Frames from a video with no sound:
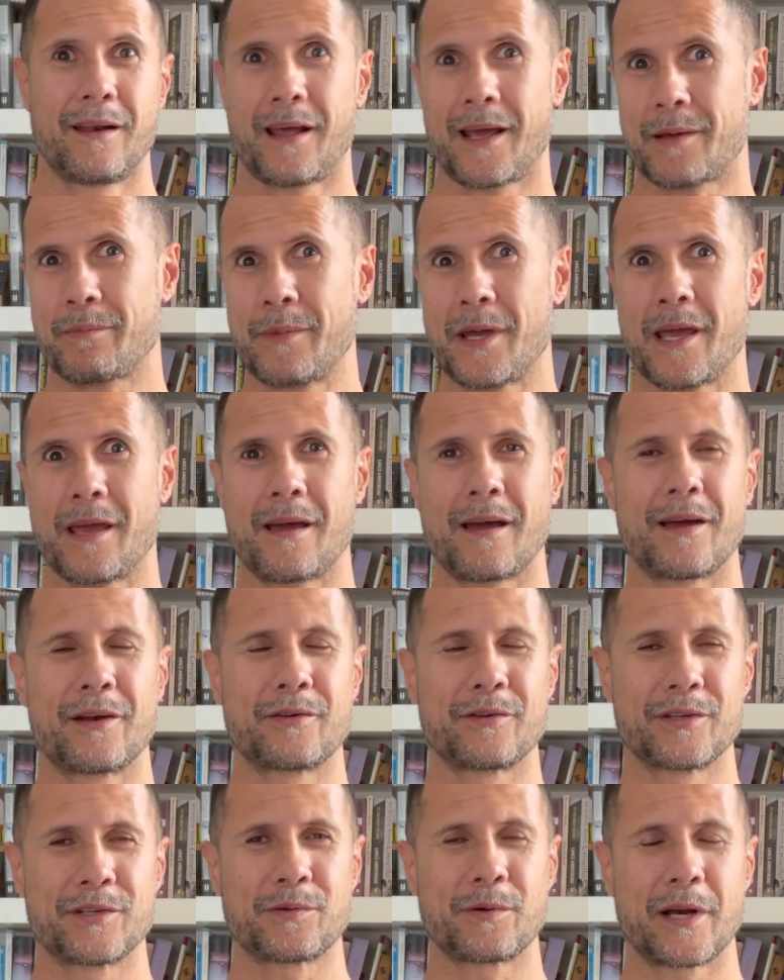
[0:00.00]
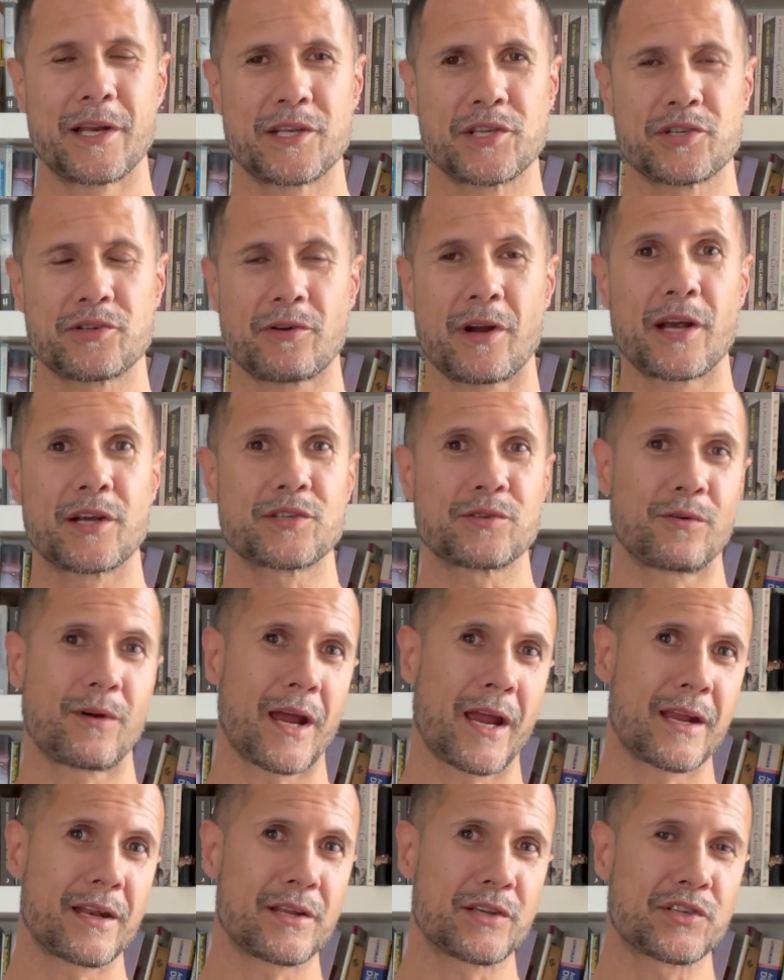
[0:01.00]
like me, 120 strokes or
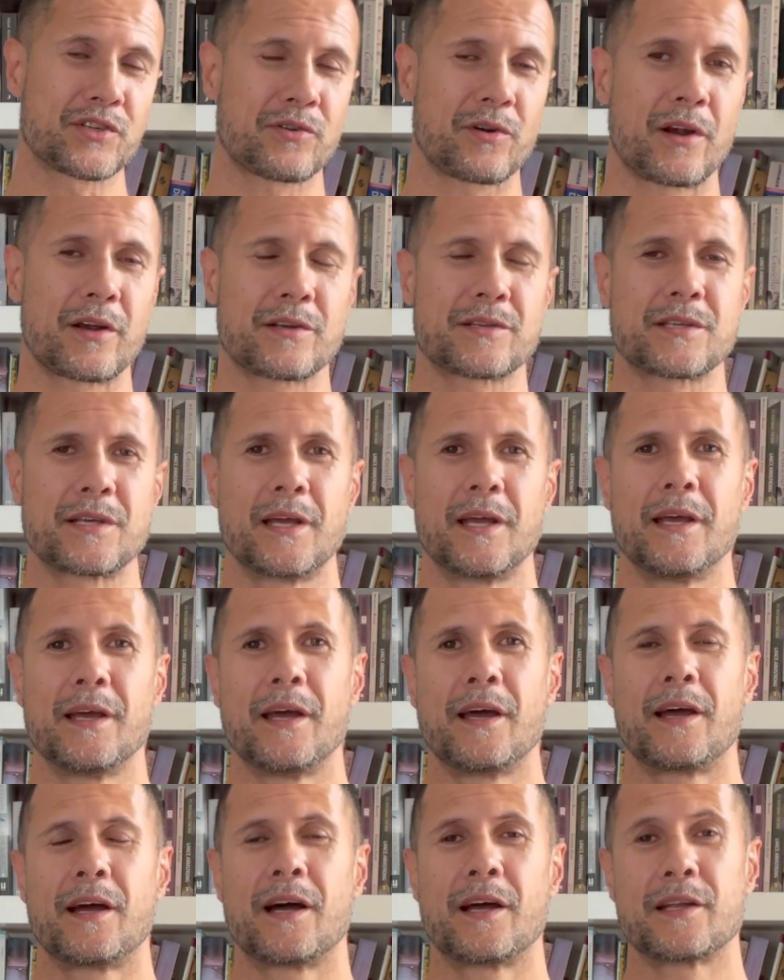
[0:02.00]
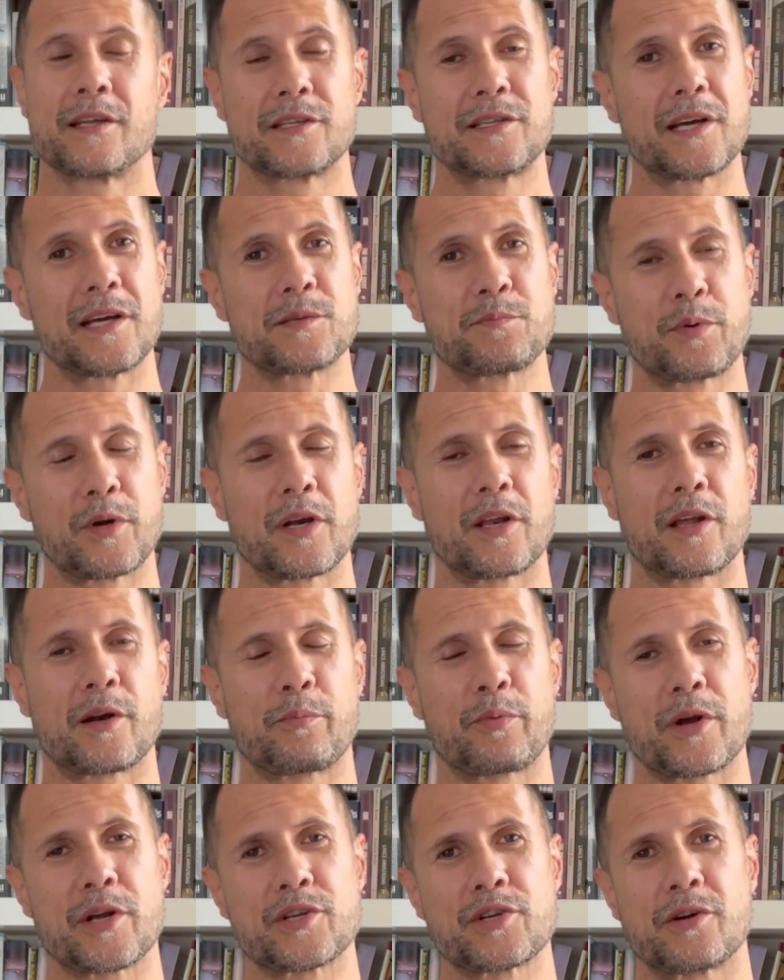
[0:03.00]
80 strokes, it does put a lot
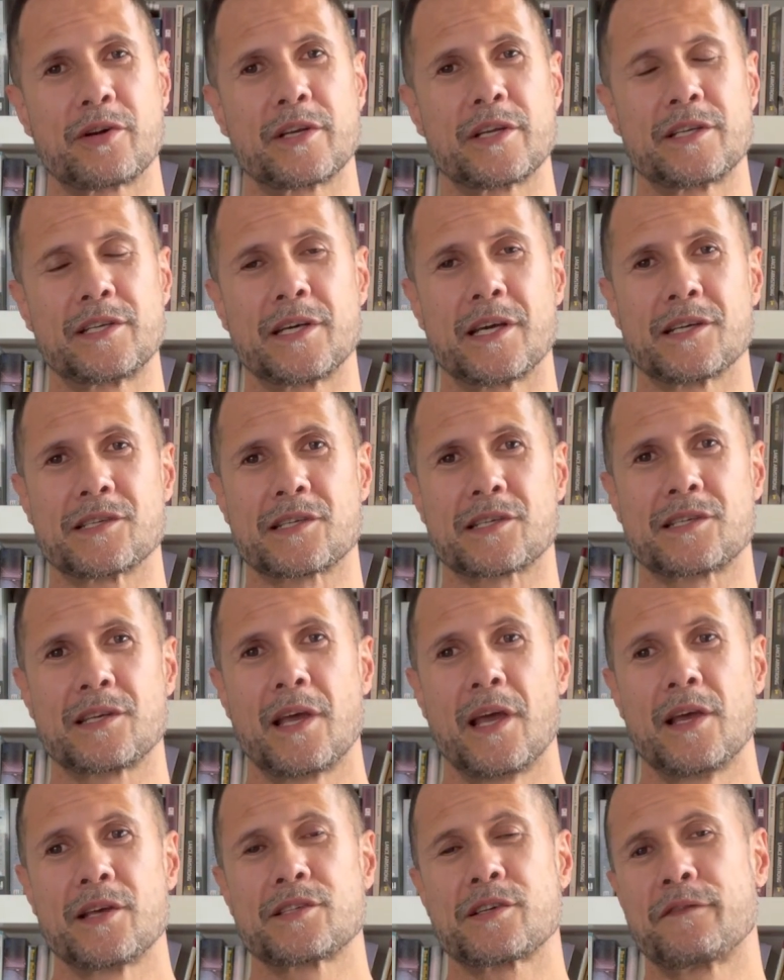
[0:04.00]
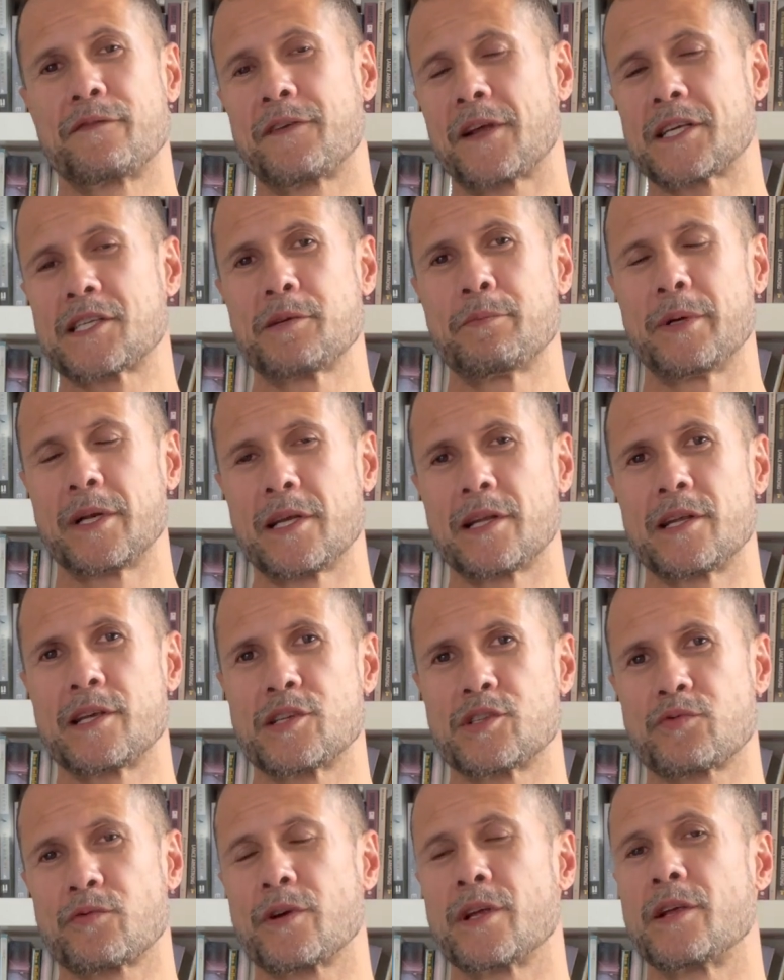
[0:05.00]
of pressure on your discs. So flexibility
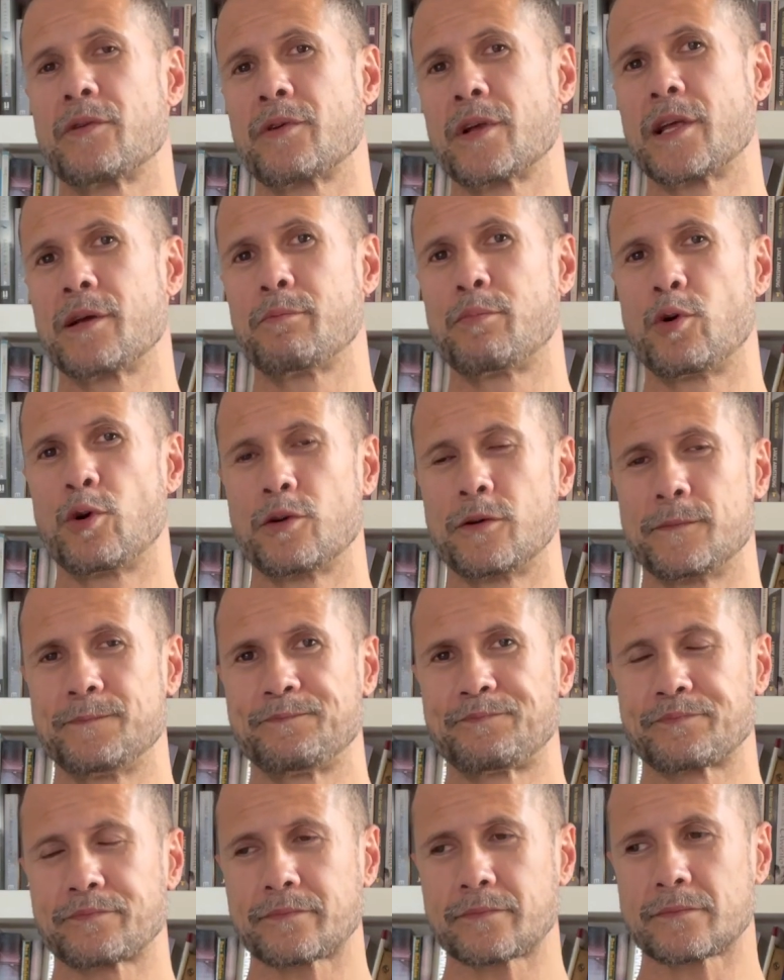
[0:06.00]
is really, really important.